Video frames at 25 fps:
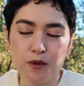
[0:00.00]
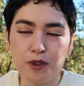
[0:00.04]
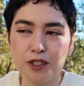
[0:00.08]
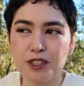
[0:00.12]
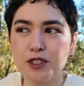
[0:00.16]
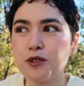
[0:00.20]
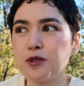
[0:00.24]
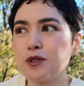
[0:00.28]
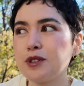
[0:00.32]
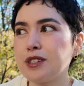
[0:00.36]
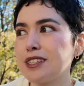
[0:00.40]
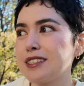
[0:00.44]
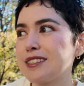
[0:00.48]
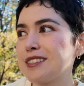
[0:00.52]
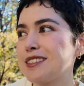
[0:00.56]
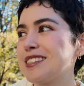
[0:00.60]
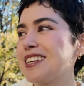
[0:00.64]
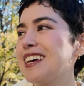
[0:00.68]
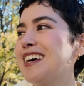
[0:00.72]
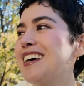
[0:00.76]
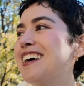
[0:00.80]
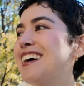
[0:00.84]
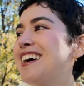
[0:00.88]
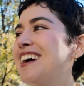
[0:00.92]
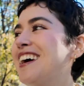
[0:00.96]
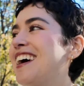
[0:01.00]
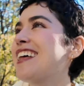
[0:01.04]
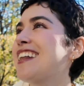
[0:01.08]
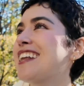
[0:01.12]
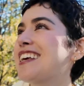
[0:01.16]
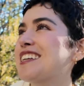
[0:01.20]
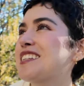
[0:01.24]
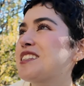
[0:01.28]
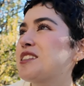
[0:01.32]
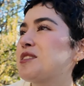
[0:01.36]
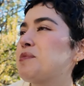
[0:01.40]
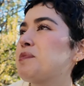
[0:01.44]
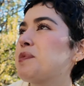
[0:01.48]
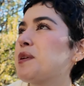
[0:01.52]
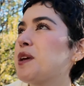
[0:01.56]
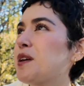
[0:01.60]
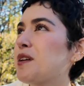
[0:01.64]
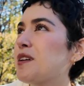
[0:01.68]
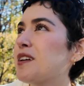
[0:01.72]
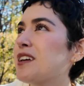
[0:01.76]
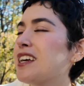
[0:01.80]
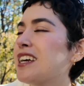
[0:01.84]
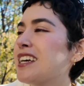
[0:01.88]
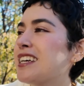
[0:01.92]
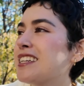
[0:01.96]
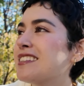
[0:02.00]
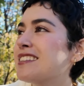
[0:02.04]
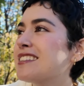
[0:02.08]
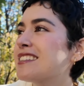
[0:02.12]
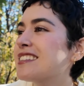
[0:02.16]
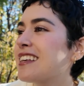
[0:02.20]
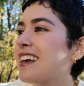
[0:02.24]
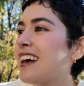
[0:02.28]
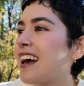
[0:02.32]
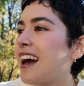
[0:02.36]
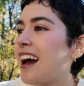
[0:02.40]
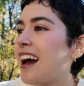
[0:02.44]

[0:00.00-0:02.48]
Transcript: which was an experience.